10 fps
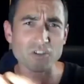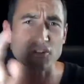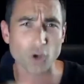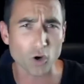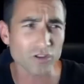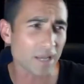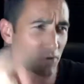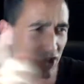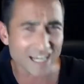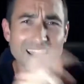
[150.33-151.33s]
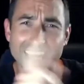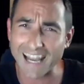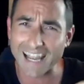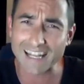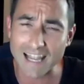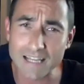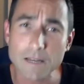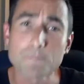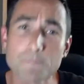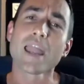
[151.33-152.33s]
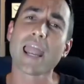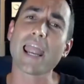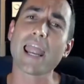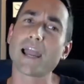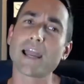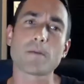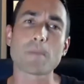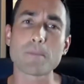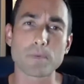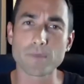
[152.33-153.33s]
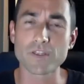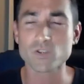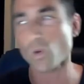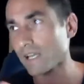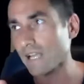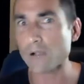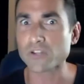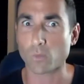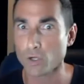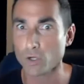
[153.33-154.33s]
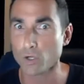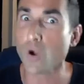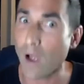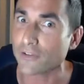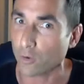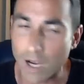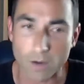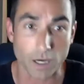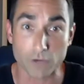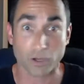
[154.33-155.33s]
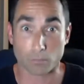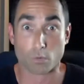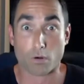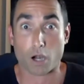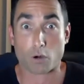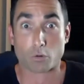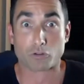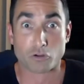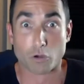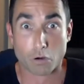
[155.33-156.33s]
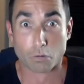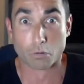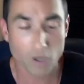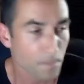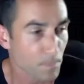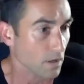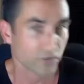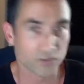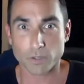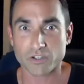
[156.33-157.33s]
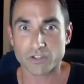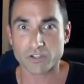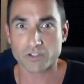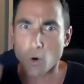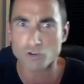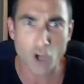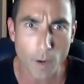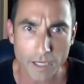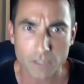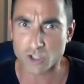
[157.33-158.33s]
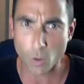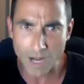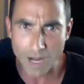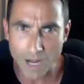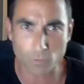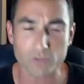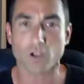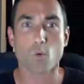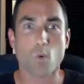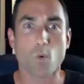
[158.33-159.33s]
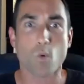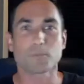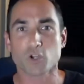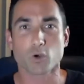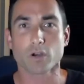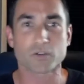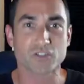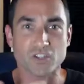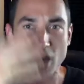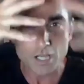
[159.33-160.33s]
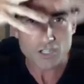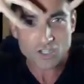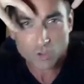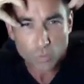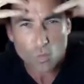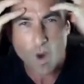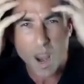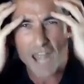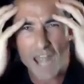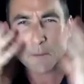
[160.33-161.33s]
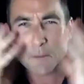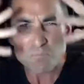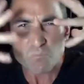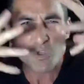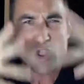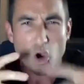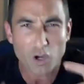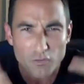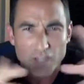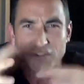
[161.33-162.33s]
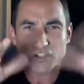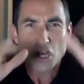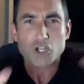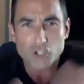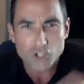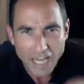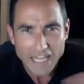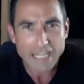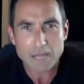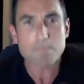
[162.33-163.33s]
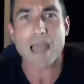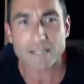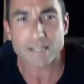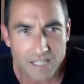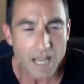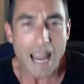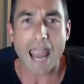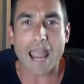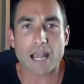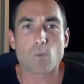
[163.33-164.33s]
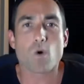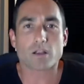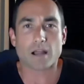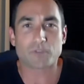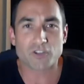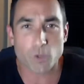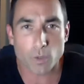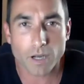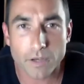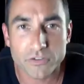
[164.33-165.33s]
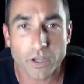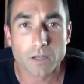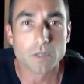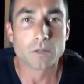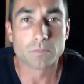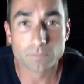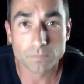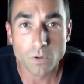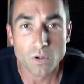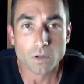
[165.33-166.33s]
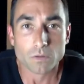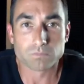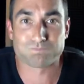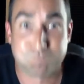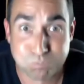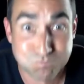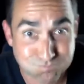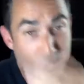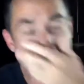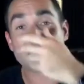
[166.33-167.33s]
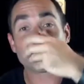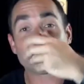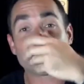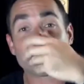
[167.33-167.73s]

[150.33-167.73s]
this girl named Jenny that I kind of liked. And this one guy was like, well, you should go ask her out. And I was like, well, I don't know what to do. I don't know what to do. And so he's like, just go and do it. Just go and ask her out. So I walk up to her, and I was this sweating, nervous, shaky mess. And I walked up to her, and I was like, ooh, and I just